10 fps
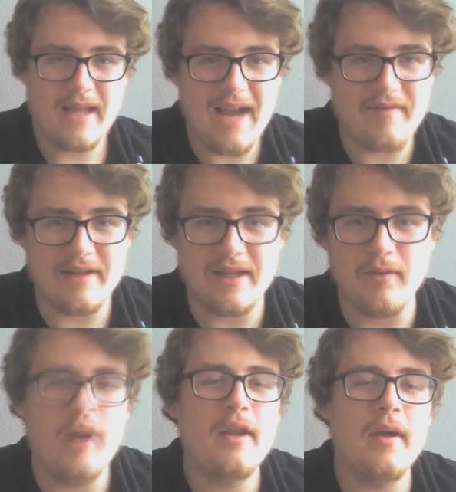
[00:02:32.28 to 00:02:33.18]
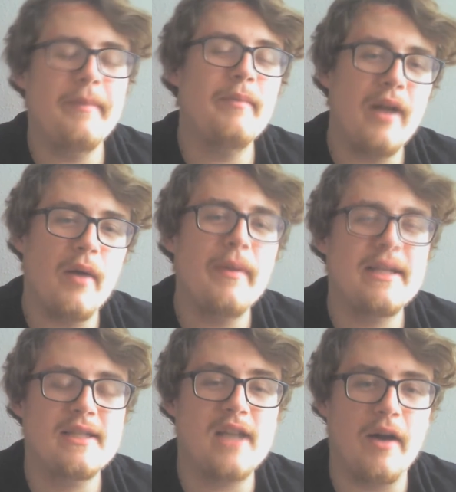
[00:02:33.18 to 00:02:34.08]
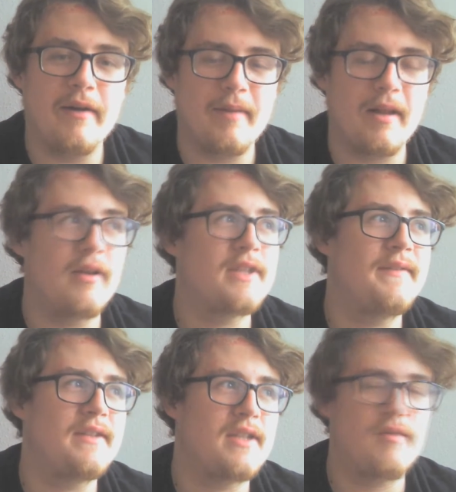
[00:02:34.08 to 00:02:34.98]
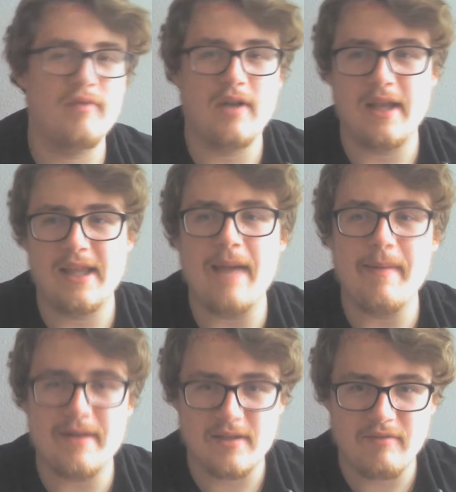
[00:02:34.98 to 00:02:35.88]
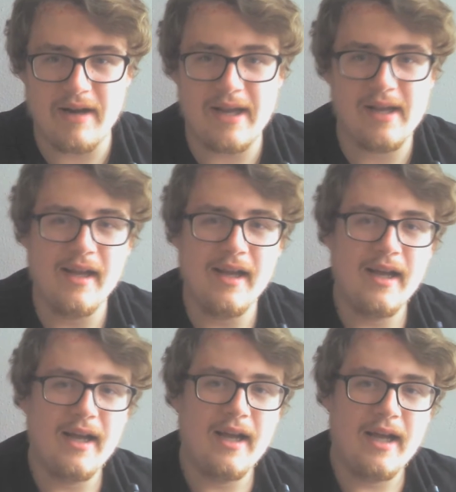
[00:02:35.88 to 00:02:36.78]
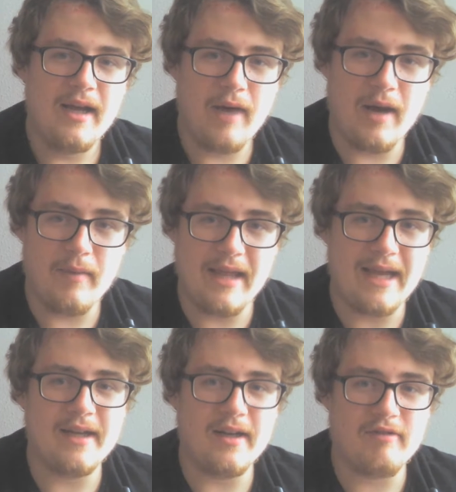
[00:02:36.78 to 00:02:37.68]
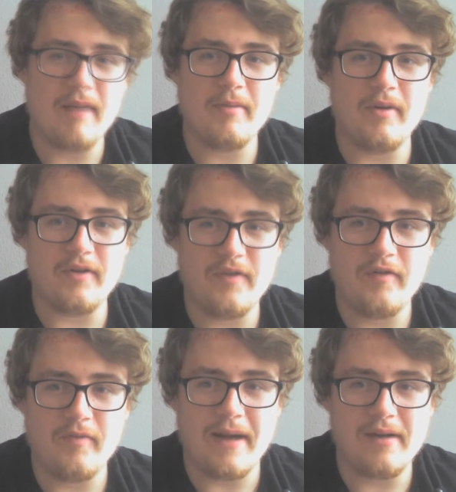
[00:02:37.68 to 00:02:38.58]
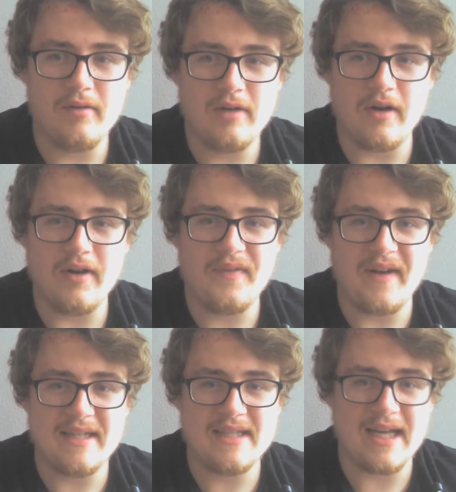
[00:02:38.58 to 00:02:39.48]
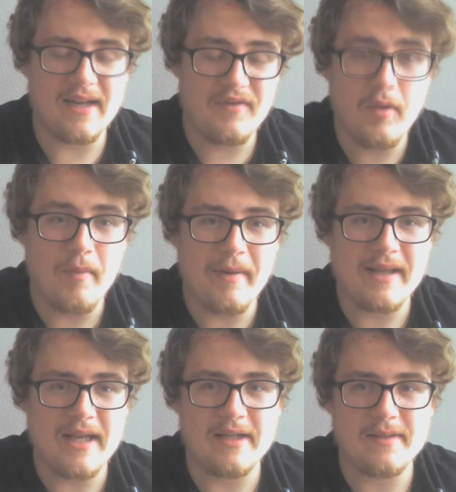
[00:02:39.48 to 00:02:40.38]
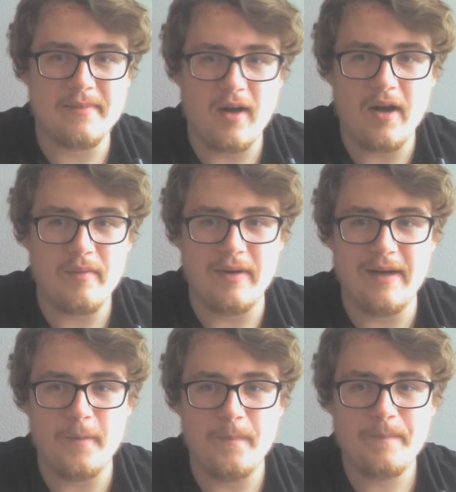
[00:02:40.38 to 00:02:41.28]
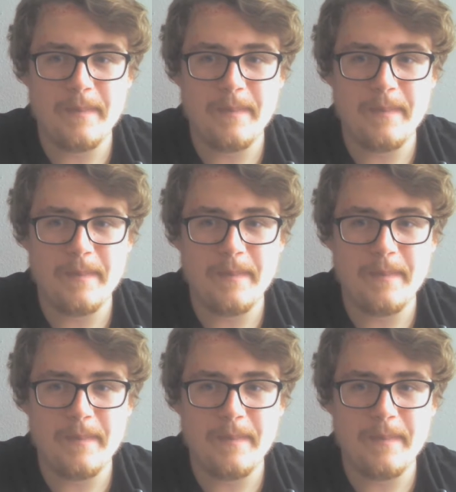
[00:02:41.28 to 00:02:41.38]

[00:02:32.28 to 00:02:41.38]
Everything you want. Yeah, I mean, we know where this is going by the looks of it. So the game entered the ring with Angle, grabbed the microphone from Angle and got in his face, saying, "If you won't make the announcement, I will."